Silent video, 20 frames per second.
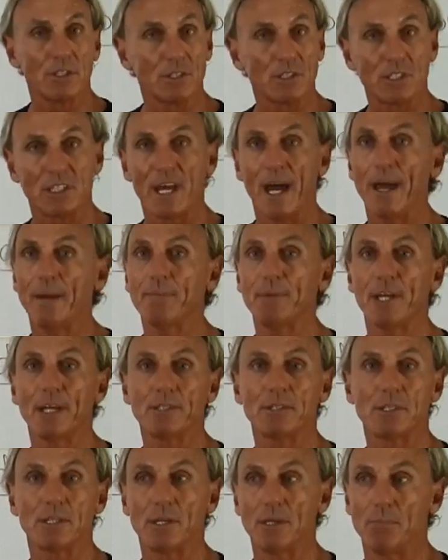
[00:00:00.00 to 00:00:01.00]
It's time
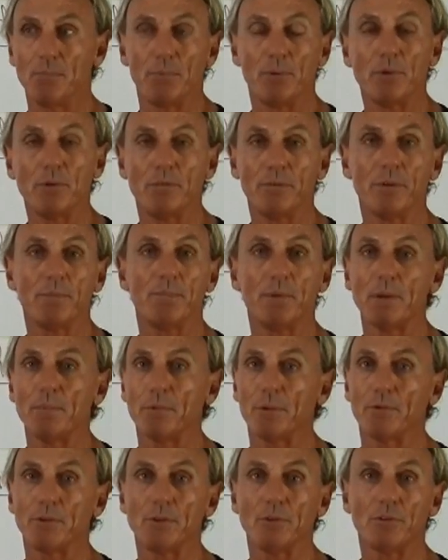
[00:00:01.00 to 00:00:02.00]
tested and proven.
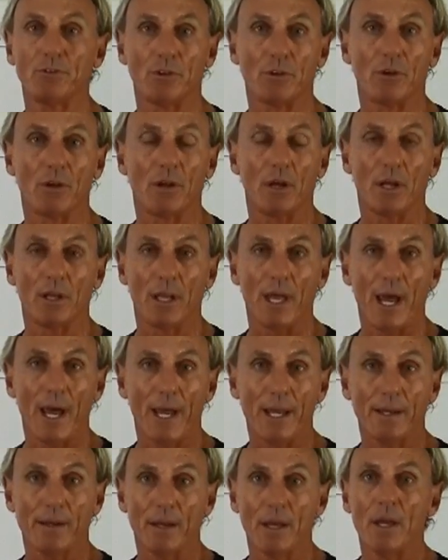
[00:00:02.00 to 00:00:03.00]
People use it a
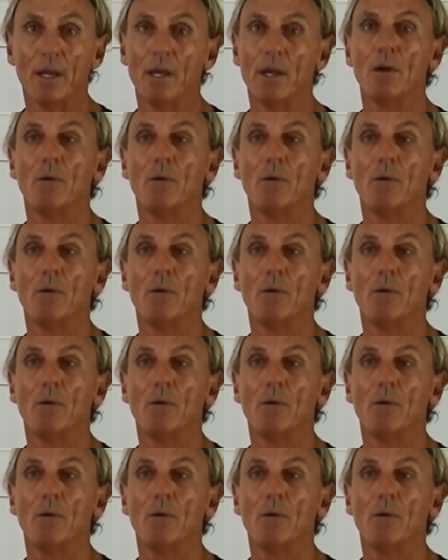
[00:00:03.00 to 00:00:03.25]
lot.